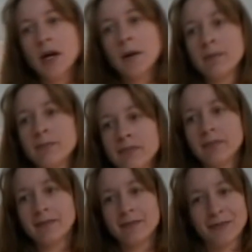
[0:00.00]

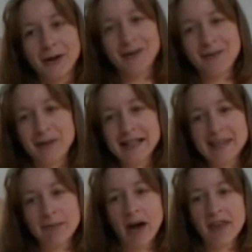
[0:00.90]
That hurts! Big
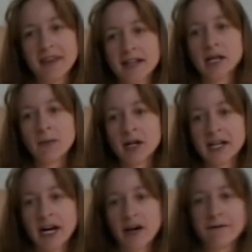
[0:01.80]
breath in. Come on,
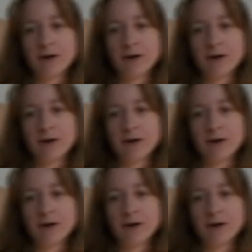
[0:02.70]
Karen,